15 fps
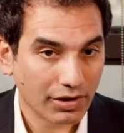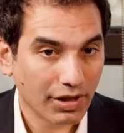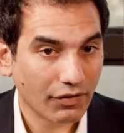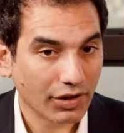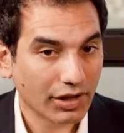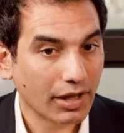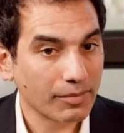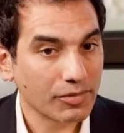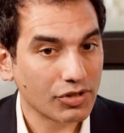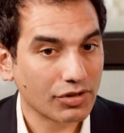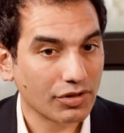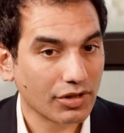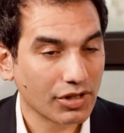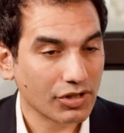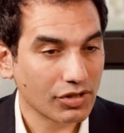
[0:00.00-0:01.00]
it never comes
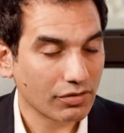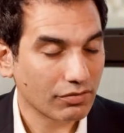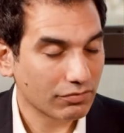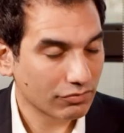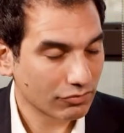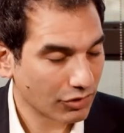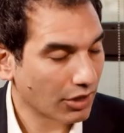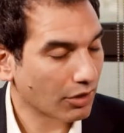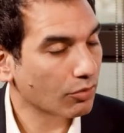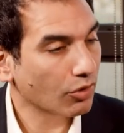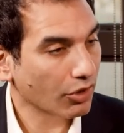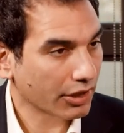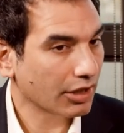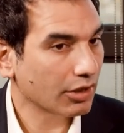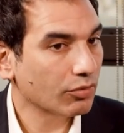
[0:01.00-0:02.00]
to this, and we are
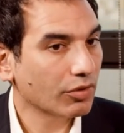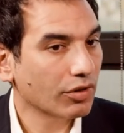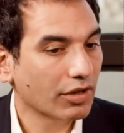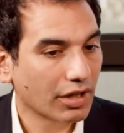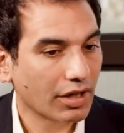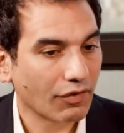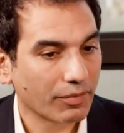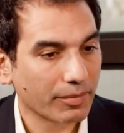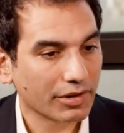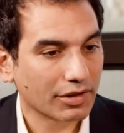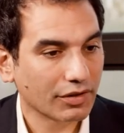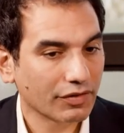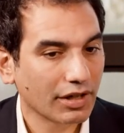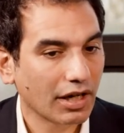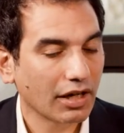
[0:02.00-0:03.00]
working with the government
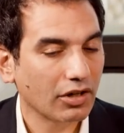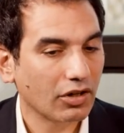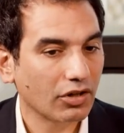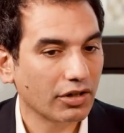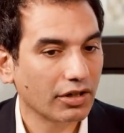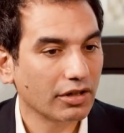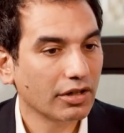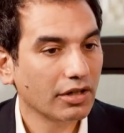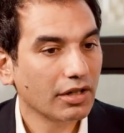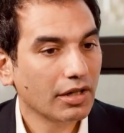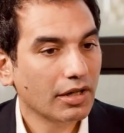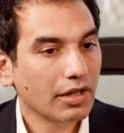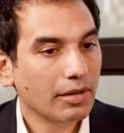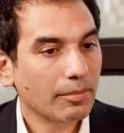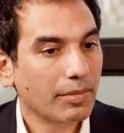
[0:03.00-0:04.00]
of Ghana on it,
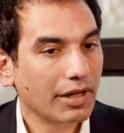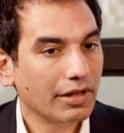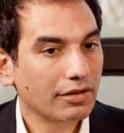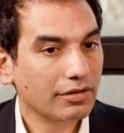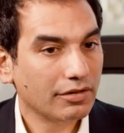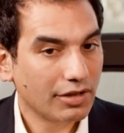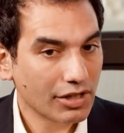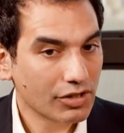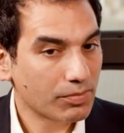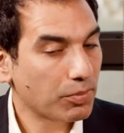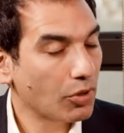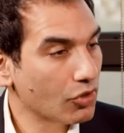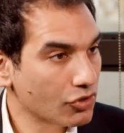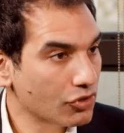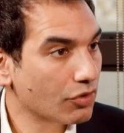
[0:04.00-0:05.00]
but does
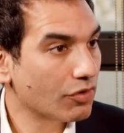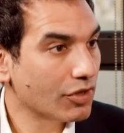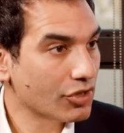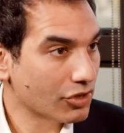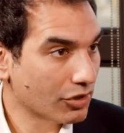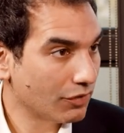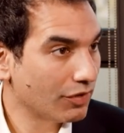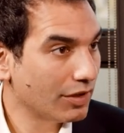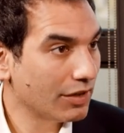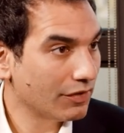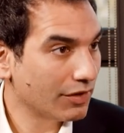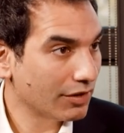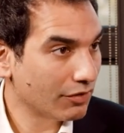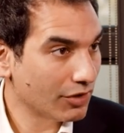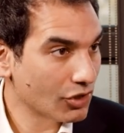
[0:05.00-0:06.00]
pose the risk of
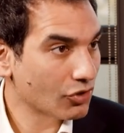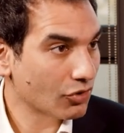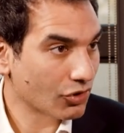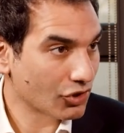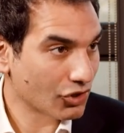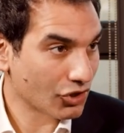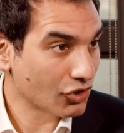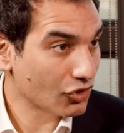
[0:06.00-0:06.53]
leaving resources